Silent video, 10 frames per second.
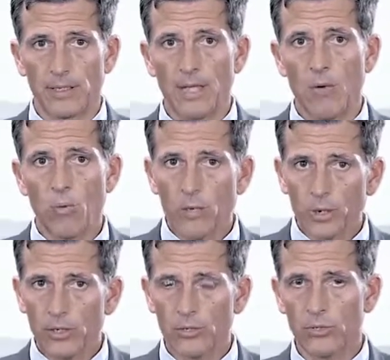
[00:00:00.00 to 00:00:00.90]
Now, what
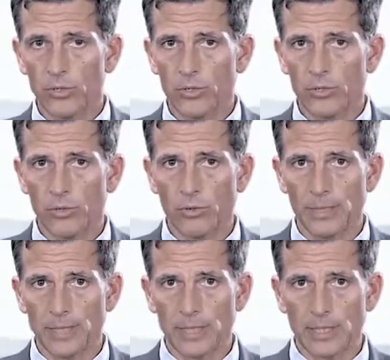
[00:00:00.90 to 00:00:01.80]
we're going to assume
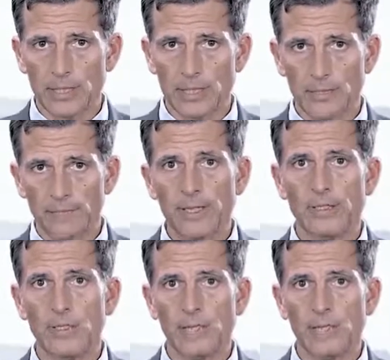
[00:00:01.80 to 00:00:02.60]
is that this investor